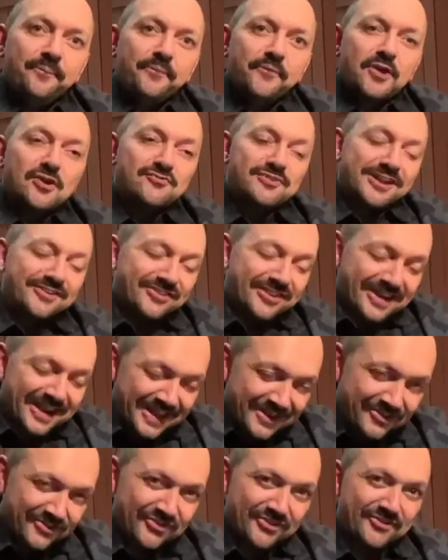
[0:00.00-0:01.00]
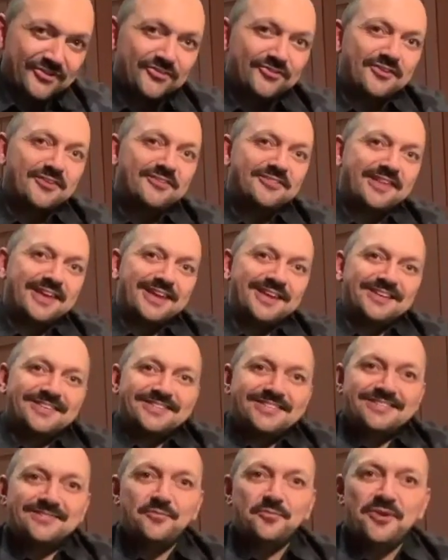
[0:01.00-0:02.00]
Congratulations,
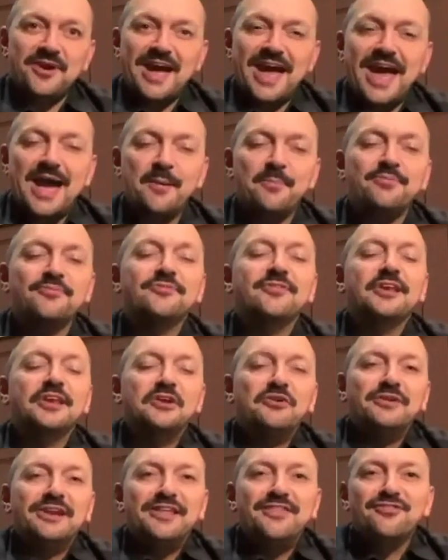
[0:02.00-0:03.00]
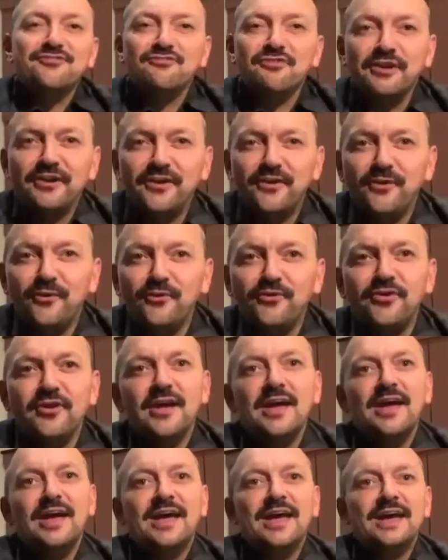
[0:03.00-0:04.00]
Sussex. We're absolutely thrilled.
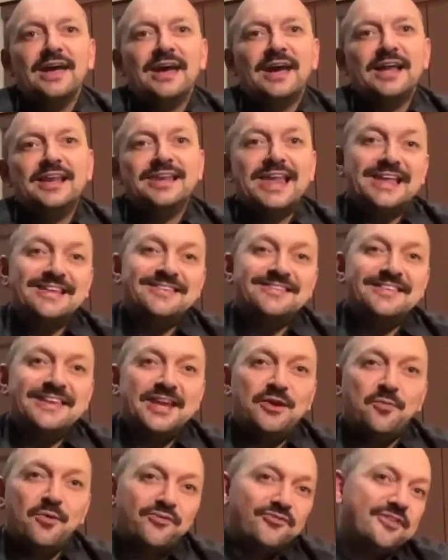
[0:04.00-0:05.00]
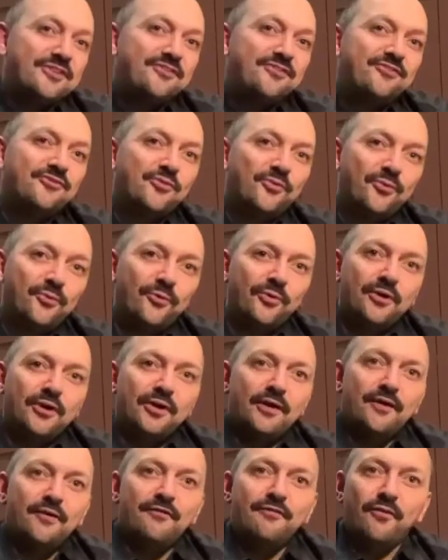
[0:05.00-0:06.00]
Let's see what's in store
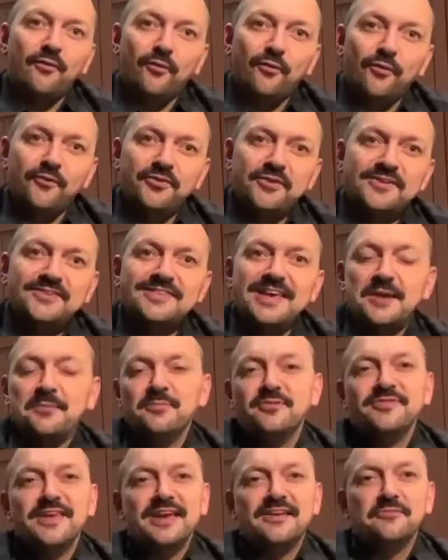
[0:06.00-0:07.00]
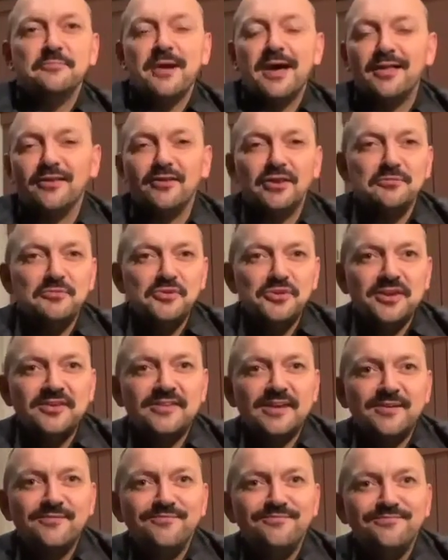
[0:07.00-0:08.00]
for the same-sex male
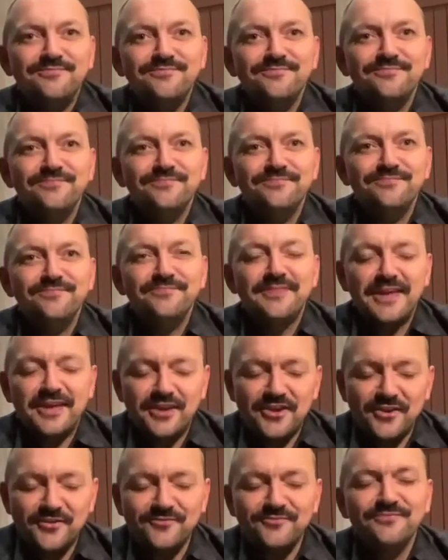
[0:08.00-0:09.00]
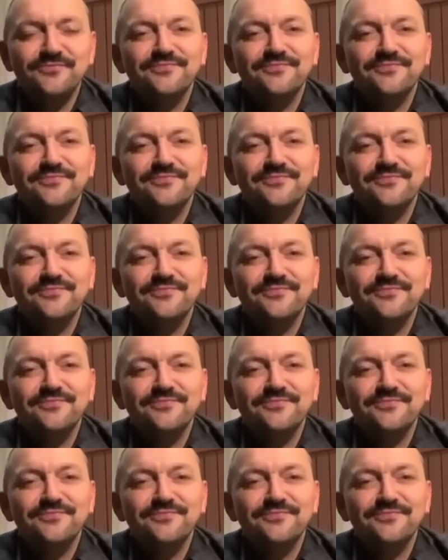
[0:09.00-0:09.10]
community. Thank you.